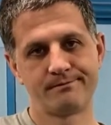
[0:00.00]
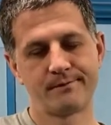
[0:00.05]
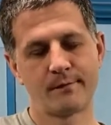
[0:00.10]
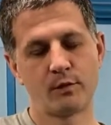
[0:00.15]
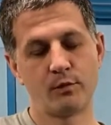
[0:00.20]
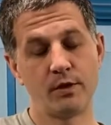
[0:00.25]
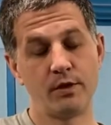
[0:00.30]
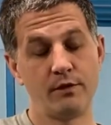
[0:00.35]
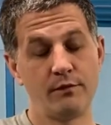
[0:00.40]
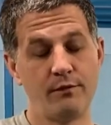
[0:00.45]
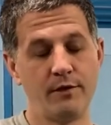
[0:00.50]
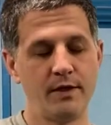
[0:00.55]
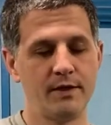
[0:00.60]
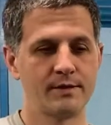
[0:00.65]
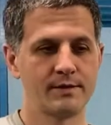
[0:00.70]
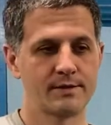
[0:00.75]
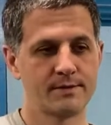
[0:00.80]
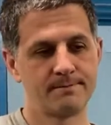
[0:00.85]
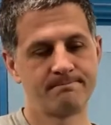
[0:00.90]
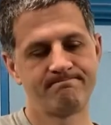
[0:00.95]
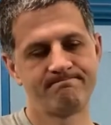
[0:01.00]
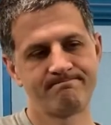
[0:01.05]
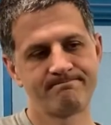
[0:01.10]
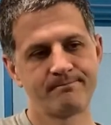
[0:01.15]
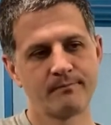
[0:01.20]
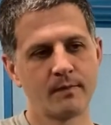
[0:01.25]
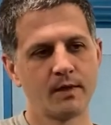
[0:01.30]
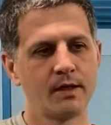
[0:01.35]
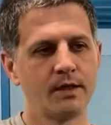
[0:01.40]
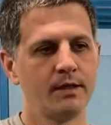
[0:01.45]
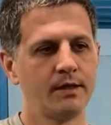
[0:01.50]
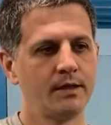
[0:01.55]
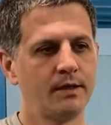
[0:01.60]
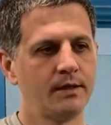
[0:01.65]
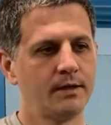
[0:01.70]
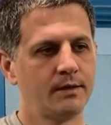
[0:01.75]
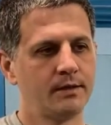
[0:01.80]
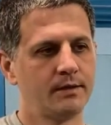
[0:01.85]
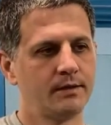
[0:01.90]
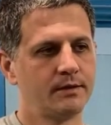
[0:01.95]
when it fails,
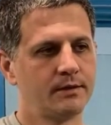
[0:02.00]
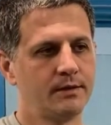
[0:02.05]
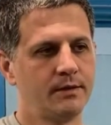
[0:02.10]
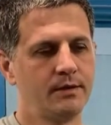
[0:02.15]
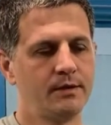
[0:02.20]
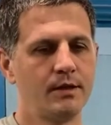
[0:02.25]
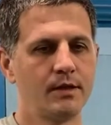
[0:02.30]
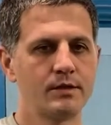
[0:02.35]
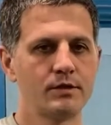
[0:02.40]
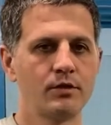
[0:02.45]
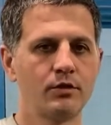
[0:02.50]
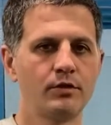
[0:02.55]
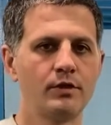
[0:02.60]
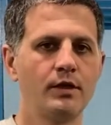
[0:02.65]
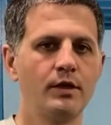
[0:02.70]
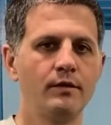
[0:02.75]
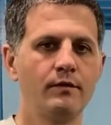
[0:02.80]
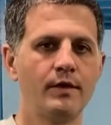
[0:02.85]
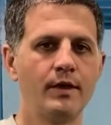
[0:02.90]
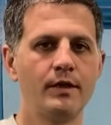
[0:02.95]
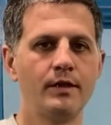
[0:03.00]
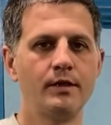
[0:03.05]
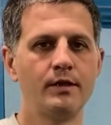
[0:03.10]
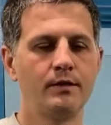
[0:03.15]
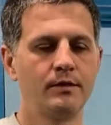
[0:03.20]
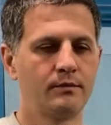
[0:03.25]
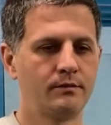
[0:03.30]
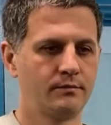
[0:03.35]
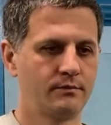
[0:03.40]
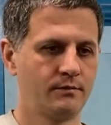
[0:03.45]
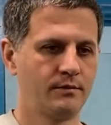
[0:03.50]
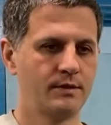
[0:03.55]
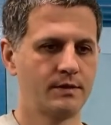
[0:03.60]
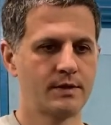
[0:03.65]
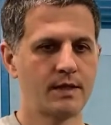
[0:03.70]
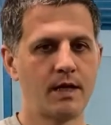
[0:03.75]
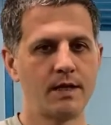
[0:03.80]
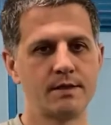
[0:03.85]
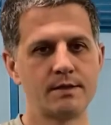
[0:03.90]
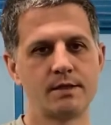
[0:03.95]
it does not give any
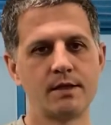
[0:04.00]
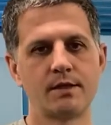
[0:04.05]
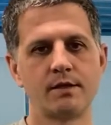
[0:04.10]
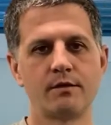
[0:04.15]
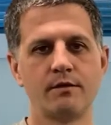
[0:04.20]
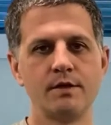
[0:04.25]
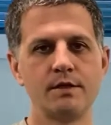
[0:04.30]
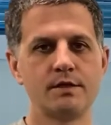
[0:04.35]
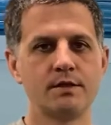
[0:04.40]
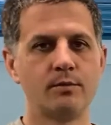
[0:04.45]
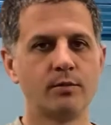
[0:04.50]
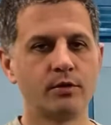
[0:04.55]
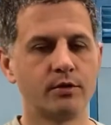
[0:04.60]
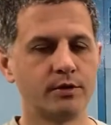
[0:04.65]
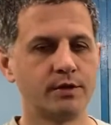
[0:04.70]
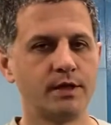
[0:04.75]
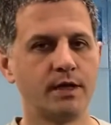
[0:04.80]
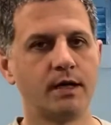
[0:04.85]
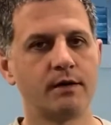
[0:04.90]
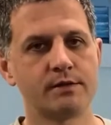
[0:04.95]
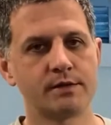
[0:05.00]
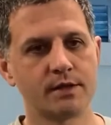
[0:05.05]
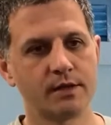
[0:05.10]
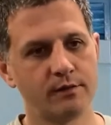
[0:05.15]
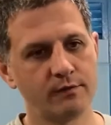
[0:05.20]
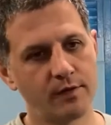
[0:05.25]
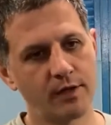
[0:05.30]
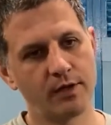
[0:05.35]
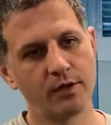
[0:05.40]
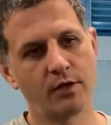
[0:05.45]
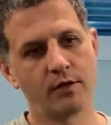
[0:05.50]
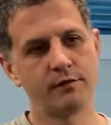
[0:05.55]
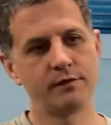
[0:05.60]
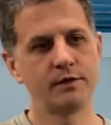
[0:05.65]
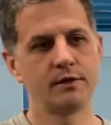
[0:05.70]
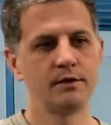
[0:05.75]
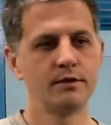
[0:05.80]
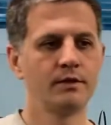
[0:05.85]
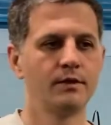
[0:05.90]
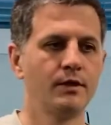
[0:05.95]
signs that are visible on the outside very
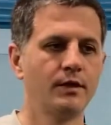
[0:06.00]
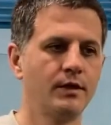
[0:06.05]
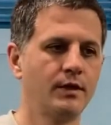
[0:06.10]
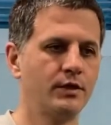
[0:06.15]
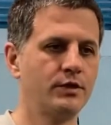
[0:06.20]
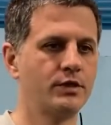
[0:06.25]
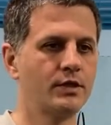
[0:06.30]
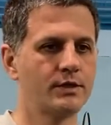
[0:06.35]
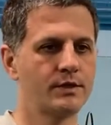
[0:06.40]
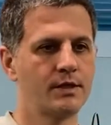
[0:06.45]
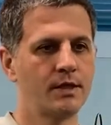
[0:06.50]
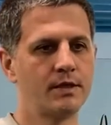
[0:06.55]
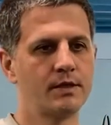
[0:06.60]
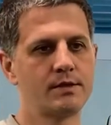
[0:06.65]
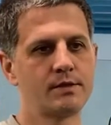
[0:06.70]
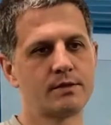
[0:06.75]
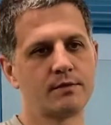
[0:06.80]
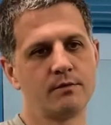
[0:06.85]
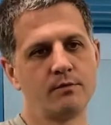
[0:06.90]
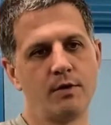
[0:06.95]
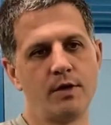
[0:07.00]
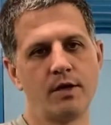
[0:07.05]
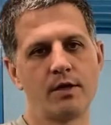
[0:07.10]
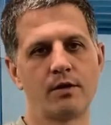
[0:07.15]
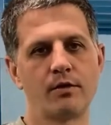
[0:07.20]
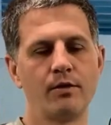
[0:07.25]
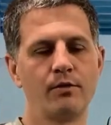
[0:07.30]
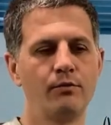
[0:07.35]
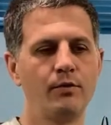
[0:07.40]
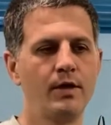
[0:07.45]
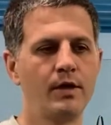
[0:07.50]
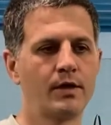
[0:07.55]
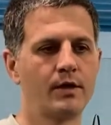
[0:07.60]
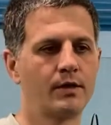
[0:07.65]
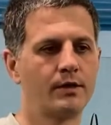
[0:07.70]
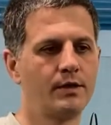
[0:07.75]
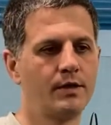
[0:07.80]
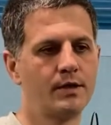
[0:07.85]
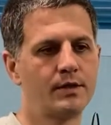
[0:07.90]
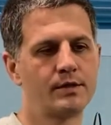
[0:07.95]
often. It just gets weaker and weaker.
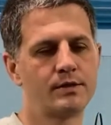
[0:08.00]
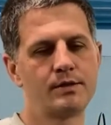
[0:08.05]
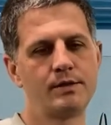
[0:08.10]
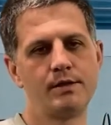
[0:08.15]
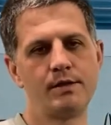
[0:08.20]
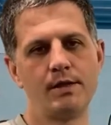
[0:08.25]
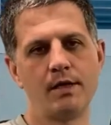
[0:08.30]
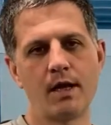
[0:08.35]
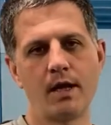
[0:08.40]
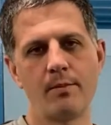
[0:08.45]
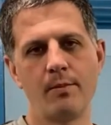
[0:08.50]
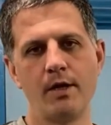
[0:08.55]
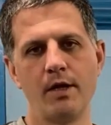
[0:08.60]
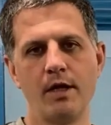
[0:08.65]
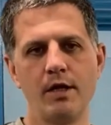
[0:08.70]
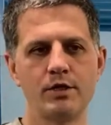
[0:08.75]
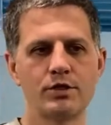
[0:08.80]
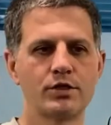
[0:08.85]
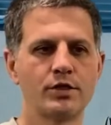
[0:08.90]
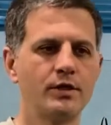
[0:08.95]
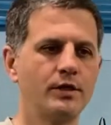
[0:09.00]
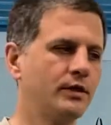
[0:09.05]
There's delamination